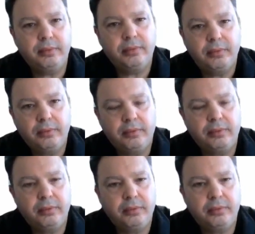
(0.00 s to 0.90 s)

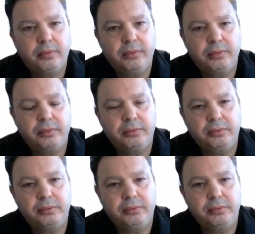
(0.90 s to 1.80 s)

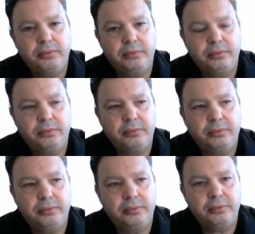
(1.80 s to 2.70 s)

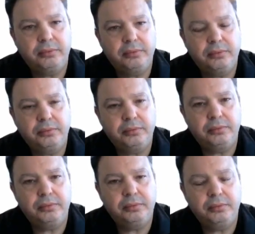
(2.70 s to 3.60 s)

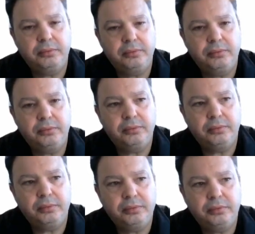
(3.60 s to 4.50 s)

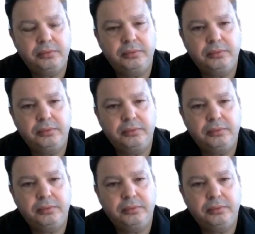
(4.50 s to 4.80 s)
This person isn't speaking.